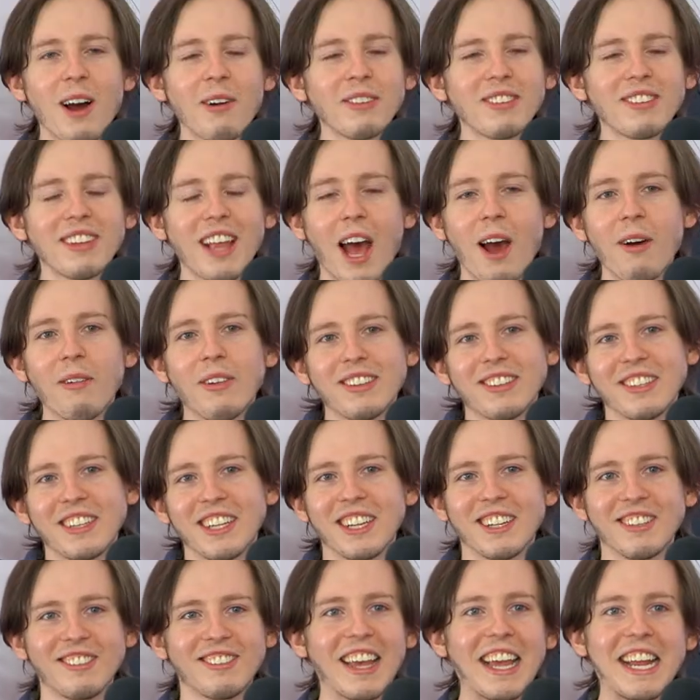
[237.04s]
was I wasn't
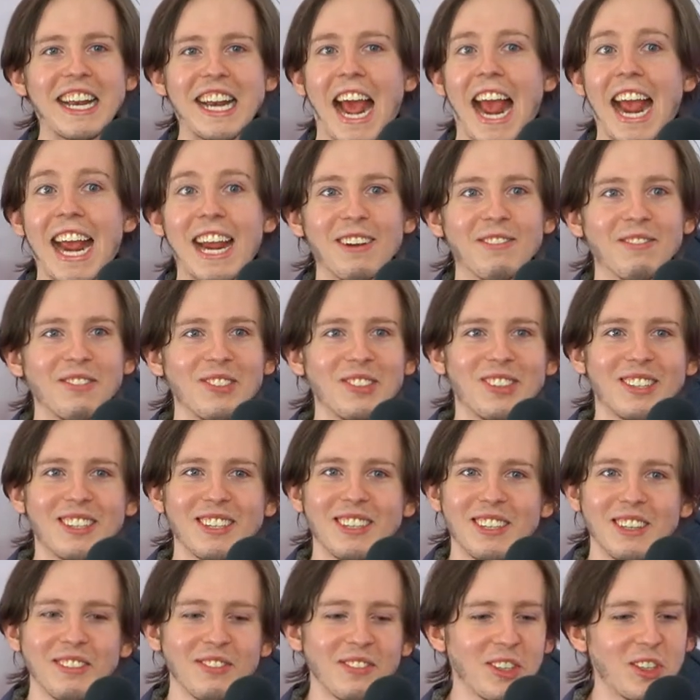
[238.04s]
gonna say names,
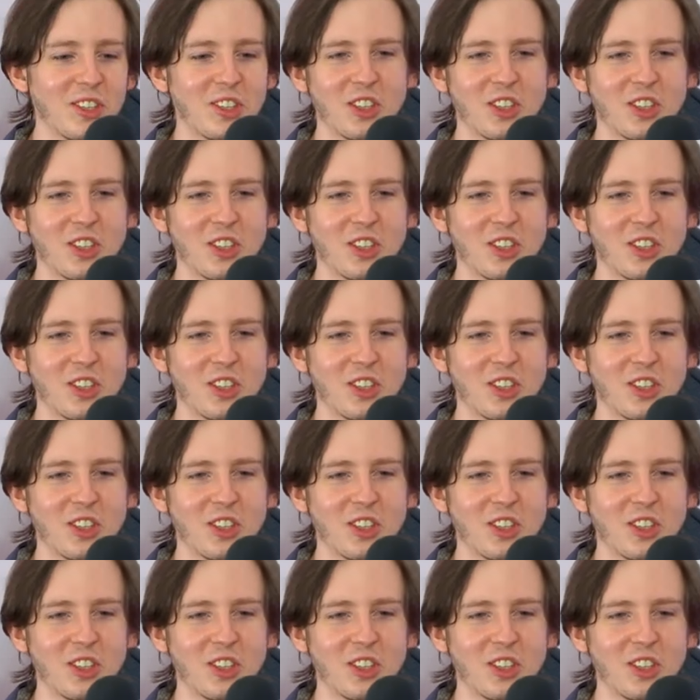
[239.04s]
but